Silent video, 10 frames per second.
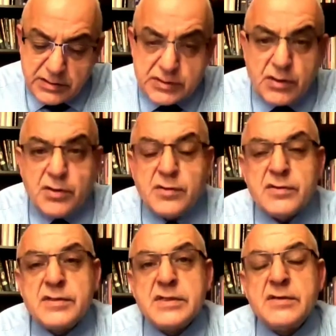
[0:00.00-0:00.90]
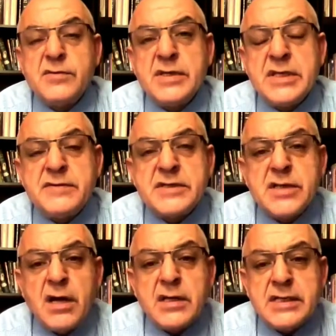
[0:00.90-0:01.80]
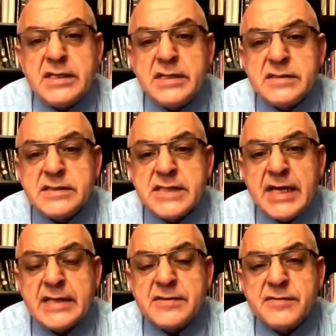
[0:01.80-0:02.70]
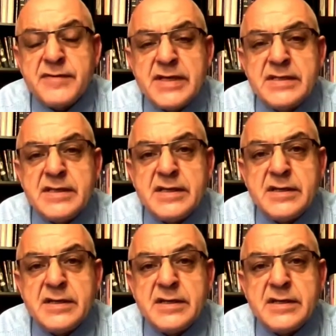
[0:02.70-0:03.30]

So what they were talking here is that when